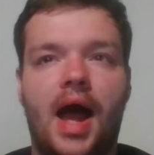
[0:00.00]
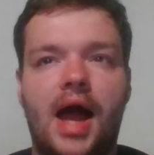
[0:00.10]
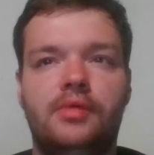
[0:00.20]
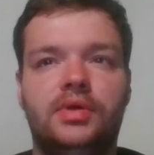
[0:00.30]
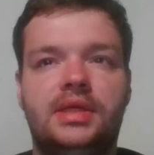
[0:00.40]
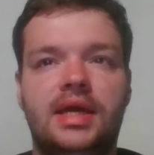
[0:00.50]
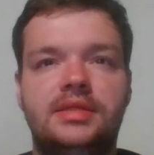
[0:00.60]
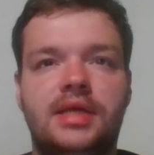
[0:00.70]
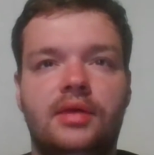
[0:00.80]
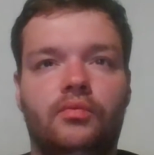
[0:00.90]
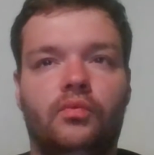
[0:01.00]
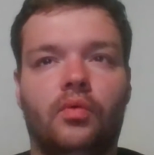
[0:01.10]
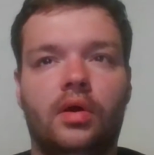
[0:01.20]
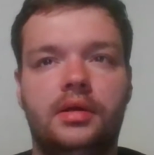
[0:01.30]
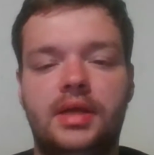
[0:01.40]
I would guess, a
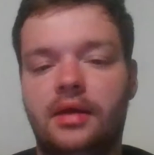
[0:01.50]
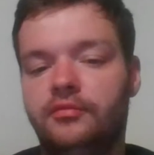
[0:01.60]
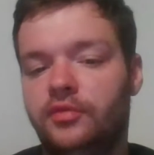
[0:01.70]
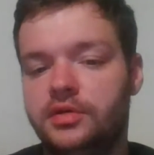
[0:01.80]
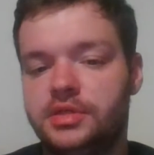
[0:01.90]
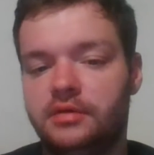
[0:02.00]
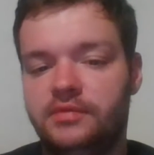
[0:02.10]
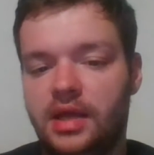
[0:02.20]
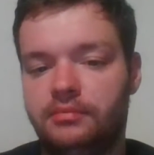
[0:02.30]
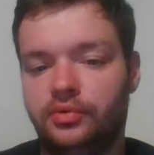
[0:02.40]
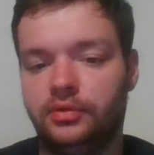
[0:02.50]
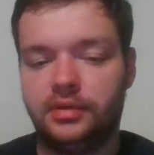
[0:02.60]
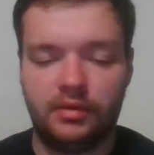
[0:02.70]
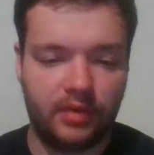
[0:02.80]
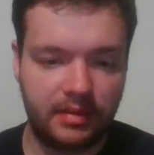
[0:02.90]
watered down version of Deadpool.
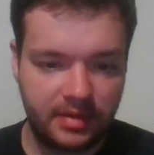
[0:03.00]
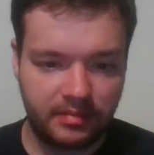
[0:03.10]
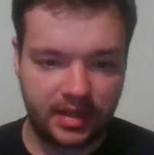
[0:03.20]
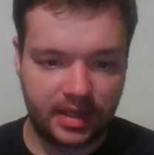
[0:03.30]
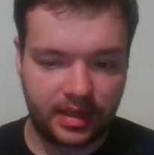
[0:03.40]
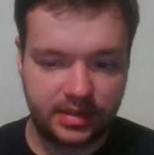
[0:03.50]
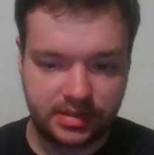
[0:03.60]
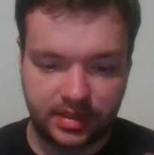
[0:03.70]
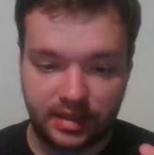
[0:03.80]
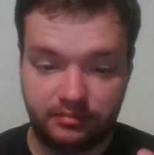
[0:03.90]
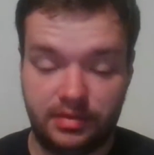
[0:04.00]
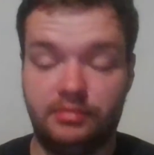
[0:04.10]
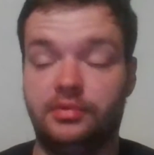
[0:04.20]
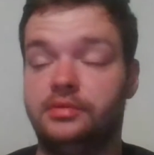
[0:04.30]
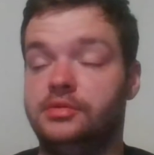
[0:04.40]
And what I mean by that is, and
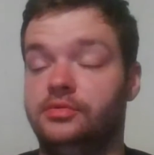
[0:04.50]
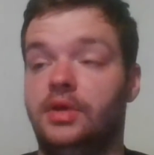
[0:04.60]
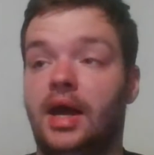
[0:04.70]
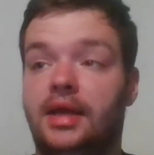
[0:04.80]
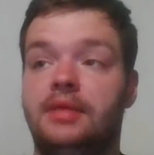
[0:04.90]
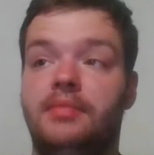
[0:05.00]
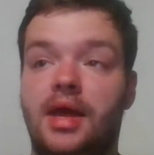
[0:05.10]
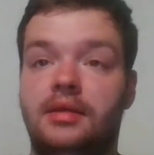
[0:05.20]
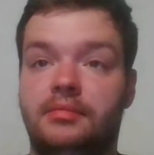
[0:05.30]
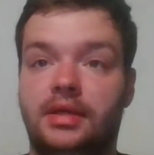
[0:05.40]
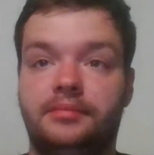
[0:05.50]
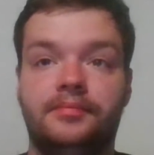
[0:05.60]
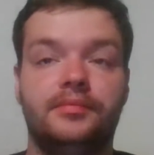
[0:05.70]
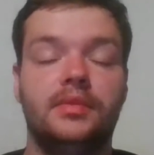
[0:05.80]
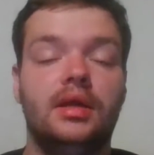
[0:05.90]
people do not get mad at me,
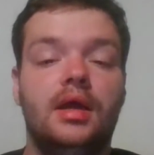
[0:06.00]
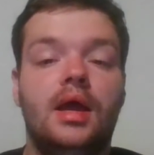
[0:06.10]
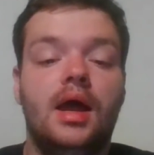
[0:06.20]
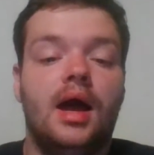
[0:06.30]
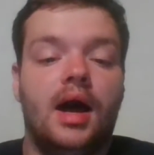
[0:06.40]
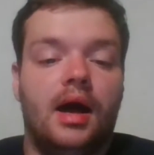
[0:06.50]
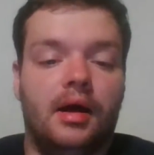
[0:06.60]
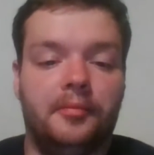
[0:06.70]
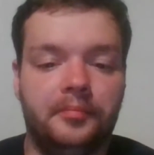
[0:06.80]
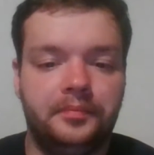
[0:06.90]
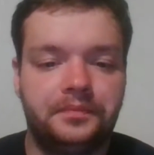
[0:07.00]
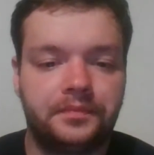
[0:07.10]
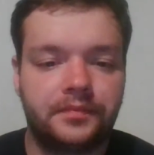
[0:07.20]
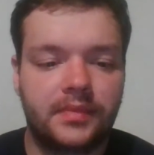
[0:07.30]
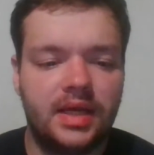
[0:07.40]
Um,
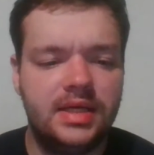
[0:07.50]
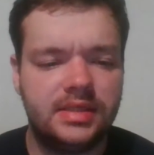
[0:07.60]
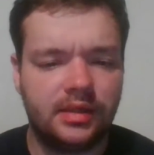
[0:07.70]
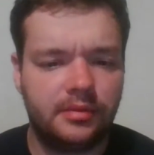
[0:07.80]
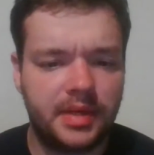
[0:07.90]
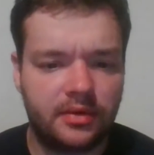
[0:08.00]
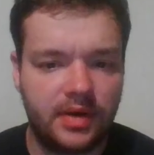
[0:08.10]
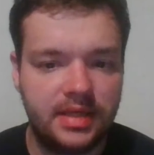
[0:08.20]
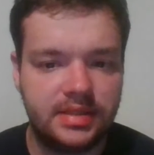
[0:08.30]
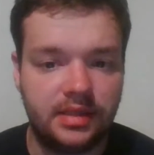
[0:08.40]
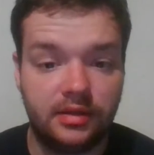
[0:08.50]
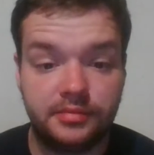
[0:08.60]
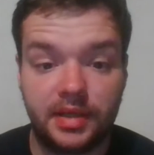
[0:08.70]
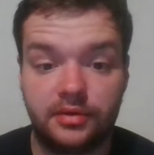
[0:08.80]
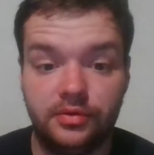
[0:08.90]
he's a little bit crazy, a
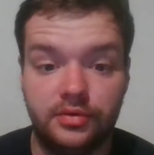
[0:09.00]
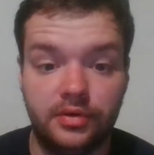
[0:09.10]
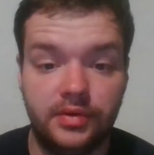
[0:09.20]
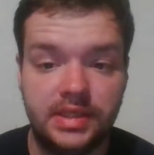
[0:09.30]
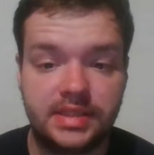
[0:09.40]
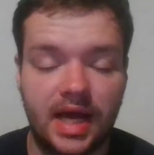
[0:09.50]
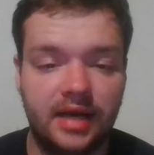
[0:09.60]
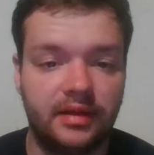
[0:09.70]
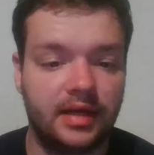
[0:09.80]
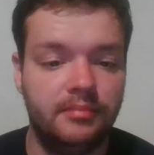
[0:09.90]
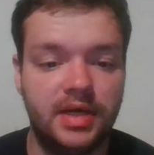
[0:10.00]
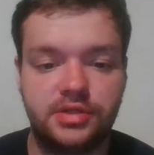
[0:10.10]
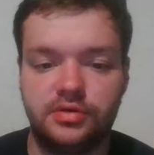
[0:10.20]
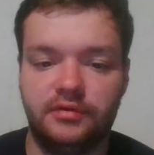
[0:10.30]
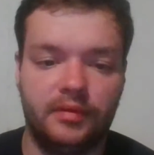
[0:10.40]
little bit cuckoo. He's kind of like a
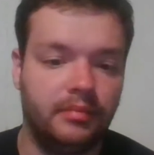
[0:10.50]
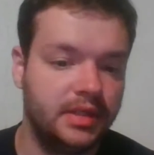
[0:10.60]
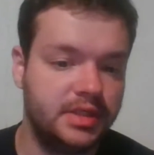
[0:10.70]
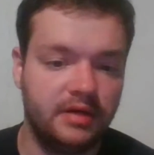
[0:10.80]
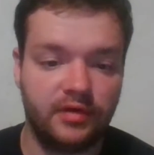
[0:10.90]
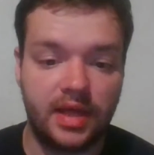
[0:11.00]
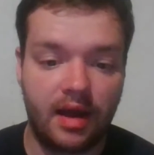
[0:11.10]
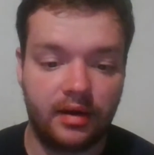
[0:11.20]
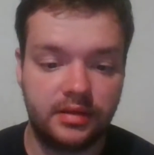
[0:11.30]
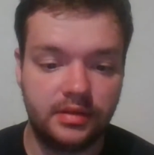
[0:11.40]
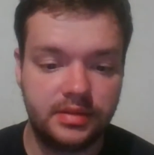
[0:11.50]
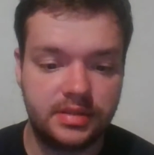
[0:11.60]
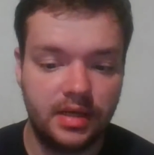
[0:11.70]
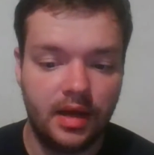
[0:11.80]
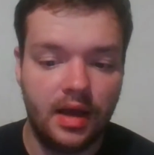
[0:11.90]
mixture of a bunch of different characters.